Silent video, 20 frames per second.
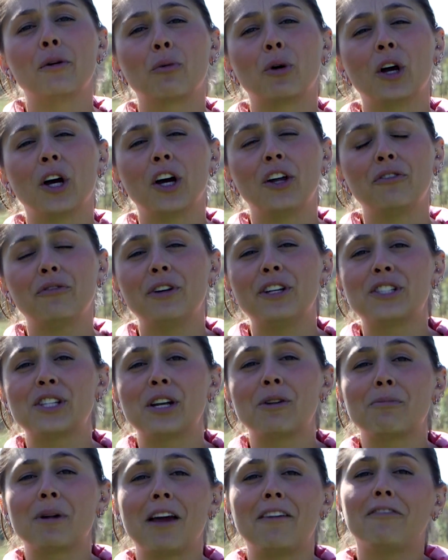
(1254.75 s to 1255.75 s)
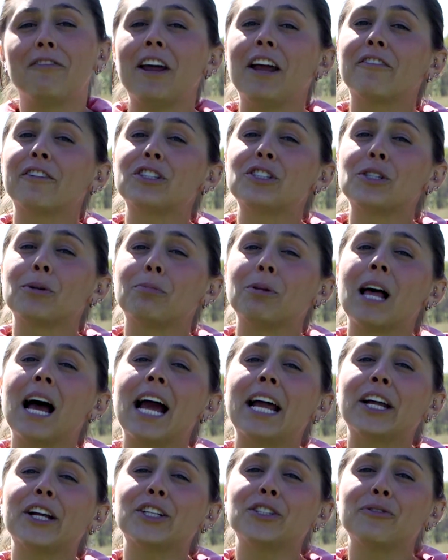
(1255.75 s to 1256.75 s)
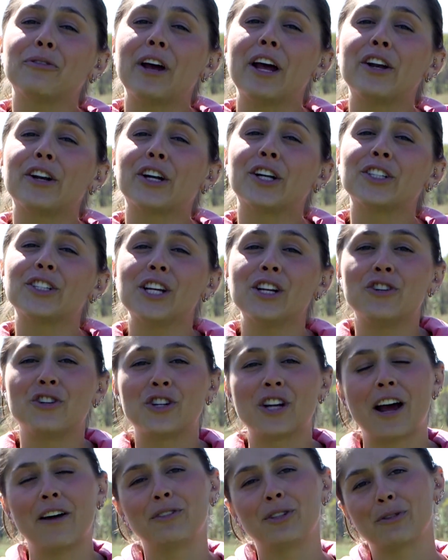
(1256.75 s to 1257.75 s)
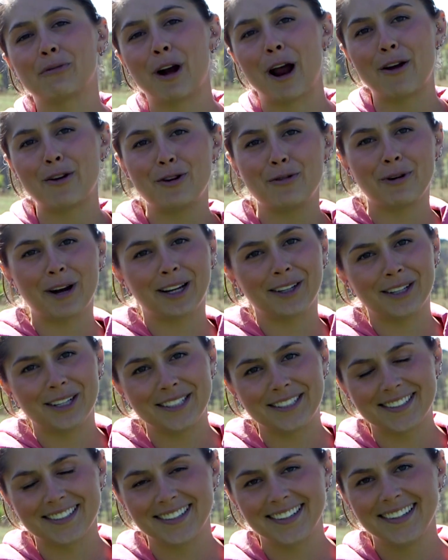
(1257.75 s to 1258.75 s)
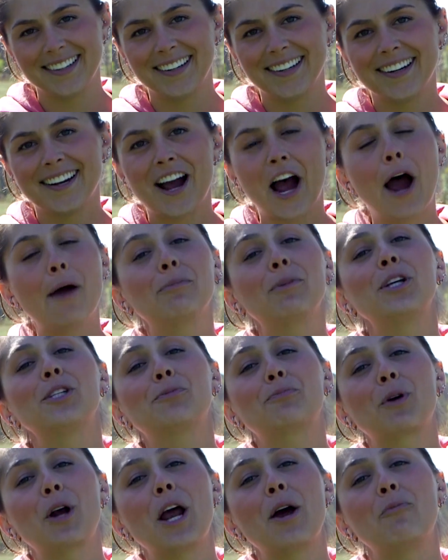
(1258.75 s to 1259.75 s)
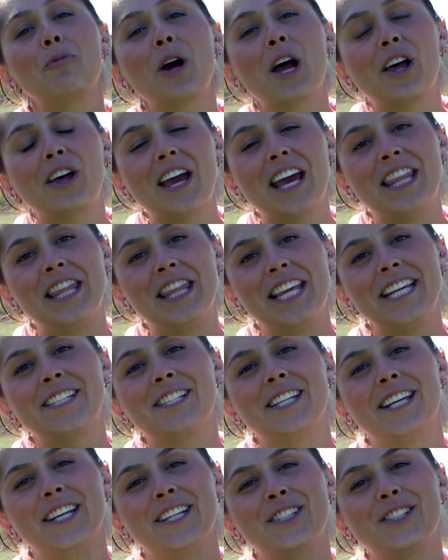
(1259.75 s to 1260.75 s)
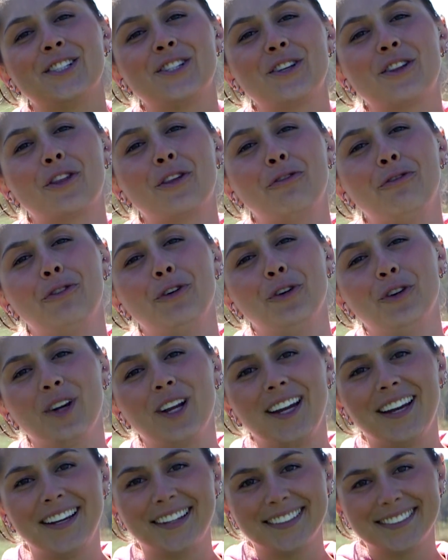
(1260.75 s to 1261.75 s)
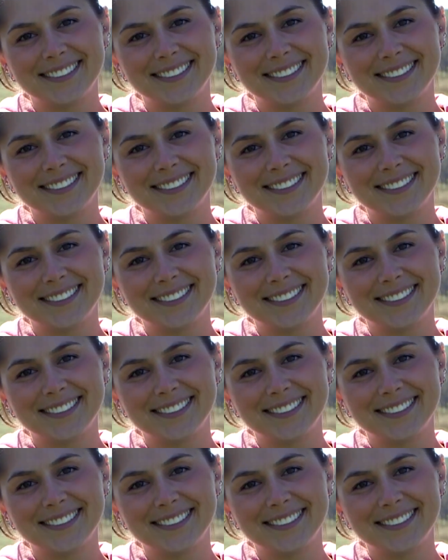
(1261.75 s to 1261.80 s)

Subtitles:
world, visiting my favorite suppliers, vendors, and chefs around New England. I'm Liz Bramwell, and this is The Foodie.